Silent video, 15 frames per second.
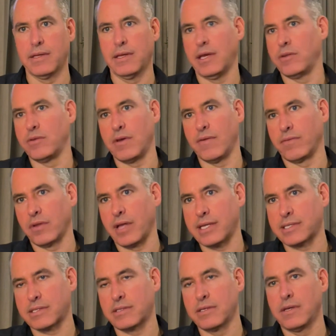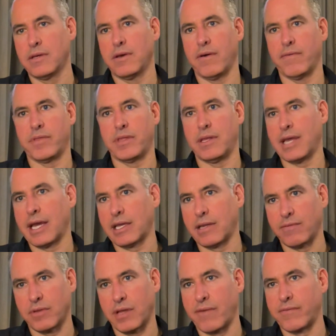and you have less of the
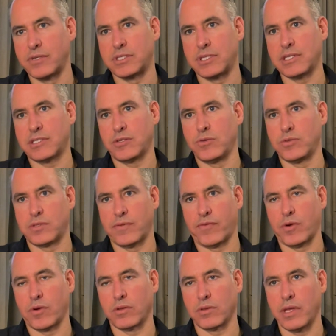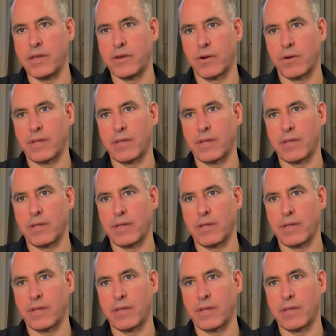negative leverage issues if you're a lender.